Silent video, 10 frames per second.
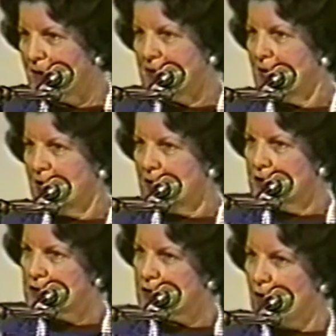And he in
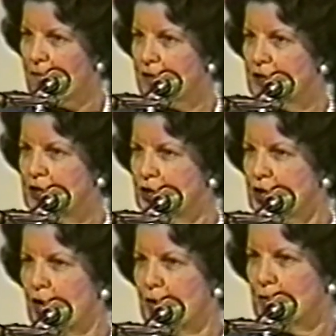his sovereignty
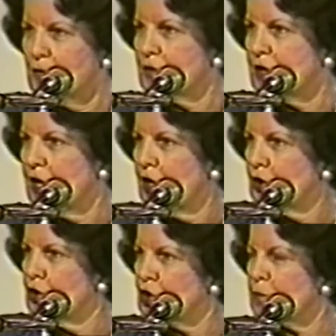chose
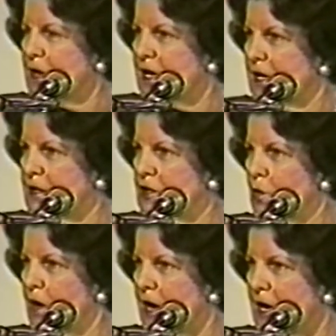to speak in this
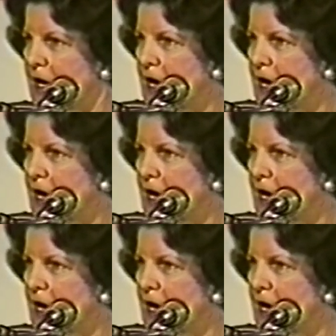way.